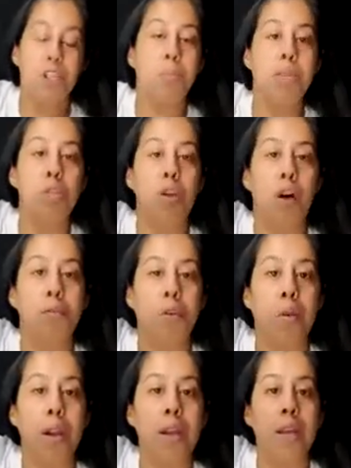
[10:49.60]
be soft
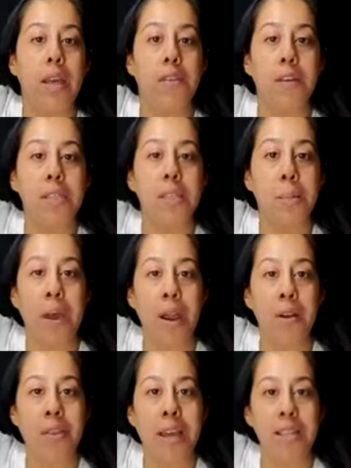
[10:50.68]
already if it's a
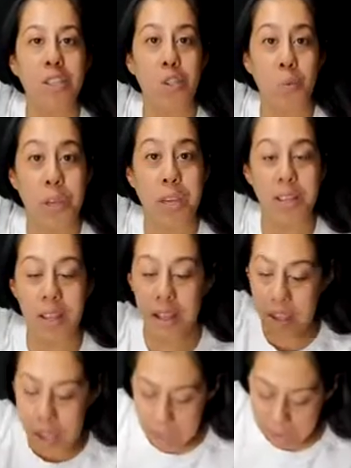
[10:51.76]
pear that's sweet.
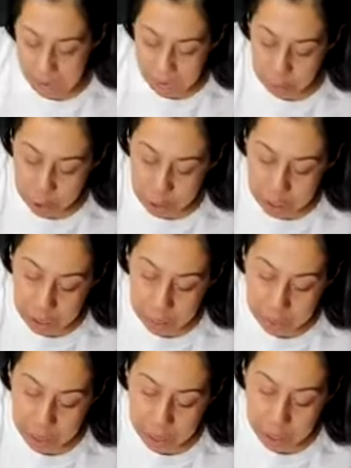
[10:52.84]
And I'm just gonna
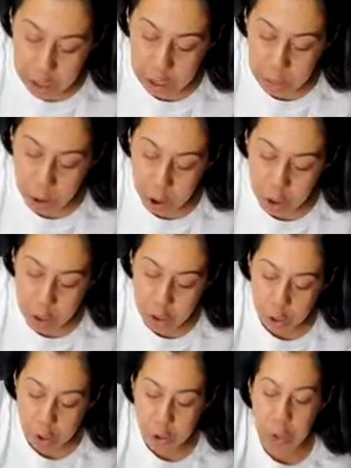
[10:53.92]
make a small
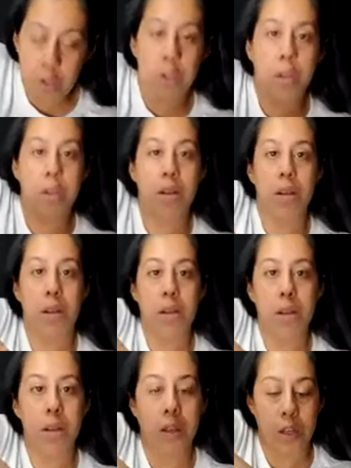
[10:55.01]
circle,
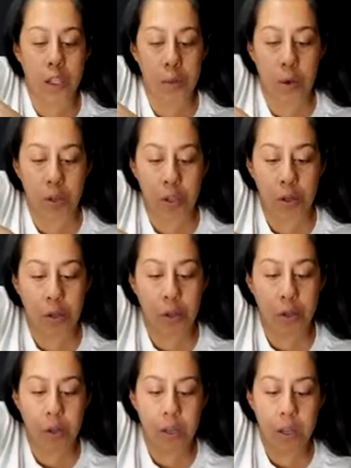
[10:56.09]

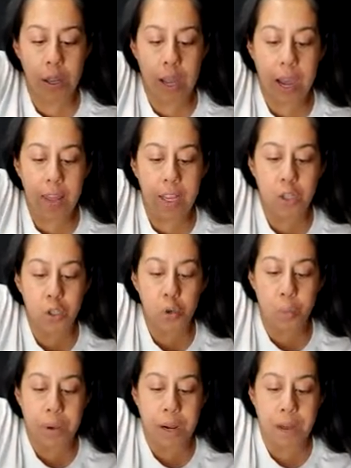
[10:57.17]
and then
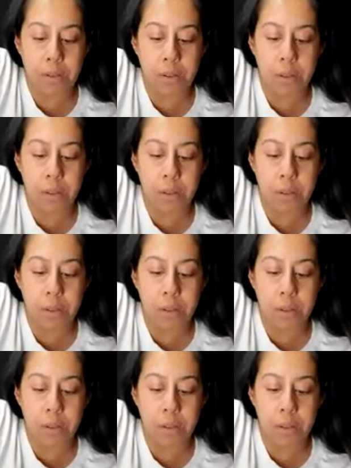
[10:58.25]
scoop it out.